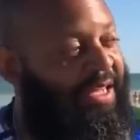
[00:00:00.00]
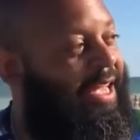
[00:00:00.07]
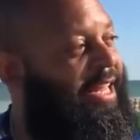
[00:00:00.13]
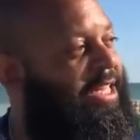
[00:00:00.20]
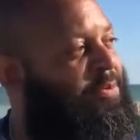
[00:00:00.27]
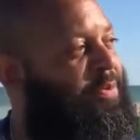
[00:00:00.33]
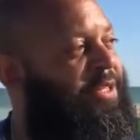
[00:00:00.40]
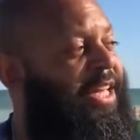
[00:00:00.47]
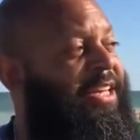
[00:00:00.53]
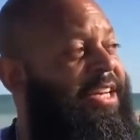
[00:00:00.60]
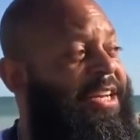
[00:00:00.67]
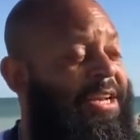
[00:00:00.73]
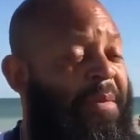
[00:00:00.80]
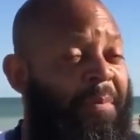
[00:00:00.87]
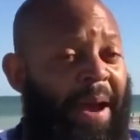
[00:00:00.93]
They, and it's
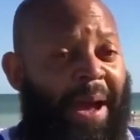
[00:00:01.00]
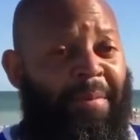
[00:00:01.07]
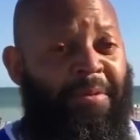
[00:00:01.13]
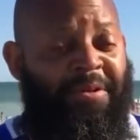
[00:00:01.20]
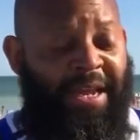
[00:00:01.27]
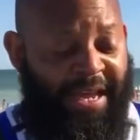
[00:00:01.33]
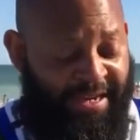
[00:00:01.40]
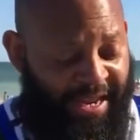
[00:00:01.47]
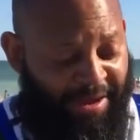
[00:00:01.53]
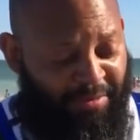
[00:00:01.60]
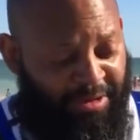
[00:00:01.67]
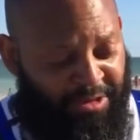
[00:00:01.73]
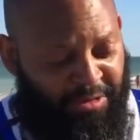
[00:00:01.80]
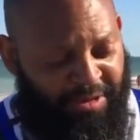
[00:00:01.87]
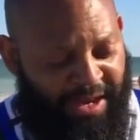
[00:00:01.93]
predicted I, in the Bible that
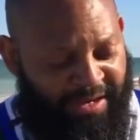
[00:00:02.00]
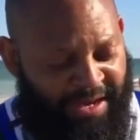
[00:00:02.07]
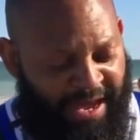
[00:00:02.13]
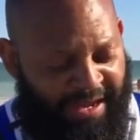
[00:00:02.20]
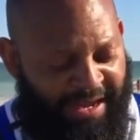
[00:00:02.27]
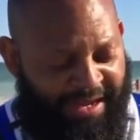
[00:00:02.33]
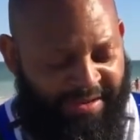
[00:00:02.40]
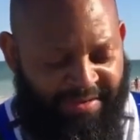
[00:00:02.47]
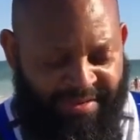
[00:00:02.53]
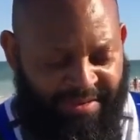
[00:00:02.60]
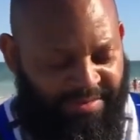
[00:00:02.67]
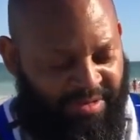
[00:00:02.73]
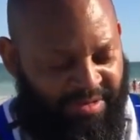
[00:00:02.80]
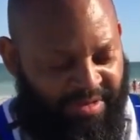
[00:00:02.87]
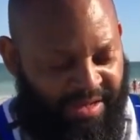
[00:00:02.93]
they would do that. Now I gotta,
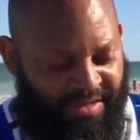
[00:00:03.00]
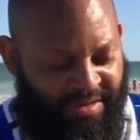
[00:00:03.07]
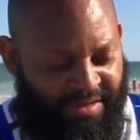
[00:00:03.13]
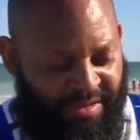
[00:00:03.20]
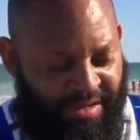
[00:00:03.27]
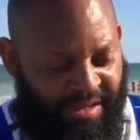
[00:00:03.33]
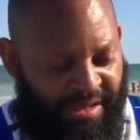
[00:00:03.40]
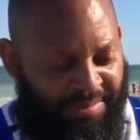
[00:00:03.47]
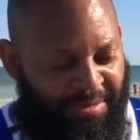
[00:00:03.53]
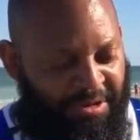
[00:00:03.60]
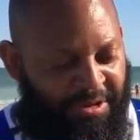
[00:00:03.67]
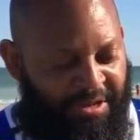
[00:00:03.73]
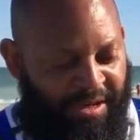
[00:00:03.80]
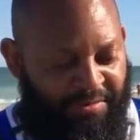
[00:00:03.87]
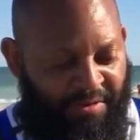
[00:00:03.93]
I'm just trying to,
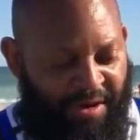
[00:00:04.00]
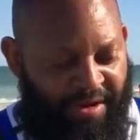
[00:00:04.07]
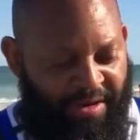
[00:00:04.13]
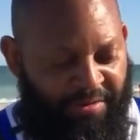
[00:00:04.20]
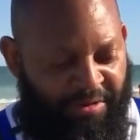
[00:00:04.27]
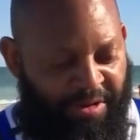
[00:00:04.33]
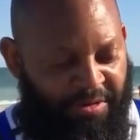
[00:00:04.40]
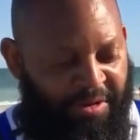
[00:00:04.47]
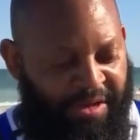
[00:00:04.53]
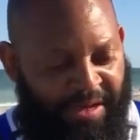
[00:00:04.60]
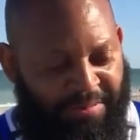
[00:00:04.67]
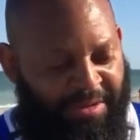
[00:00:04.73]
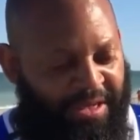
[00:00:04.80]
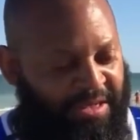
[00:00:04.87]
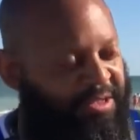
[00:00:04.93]
let me hook up right here real
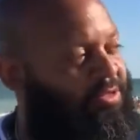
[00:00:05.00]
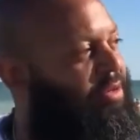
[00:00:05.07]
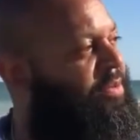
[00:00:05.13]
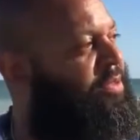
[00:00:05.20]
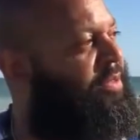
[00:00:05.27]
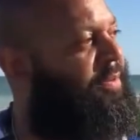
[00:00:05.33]
quick and I'm gonna get how this.